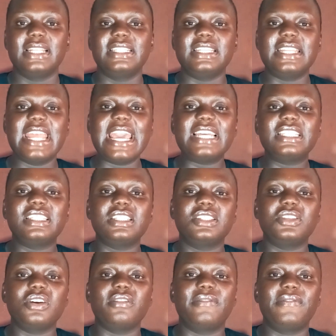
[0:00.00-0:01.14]
The next is
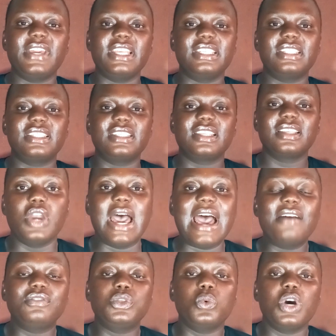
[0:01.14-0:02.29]
your face. You have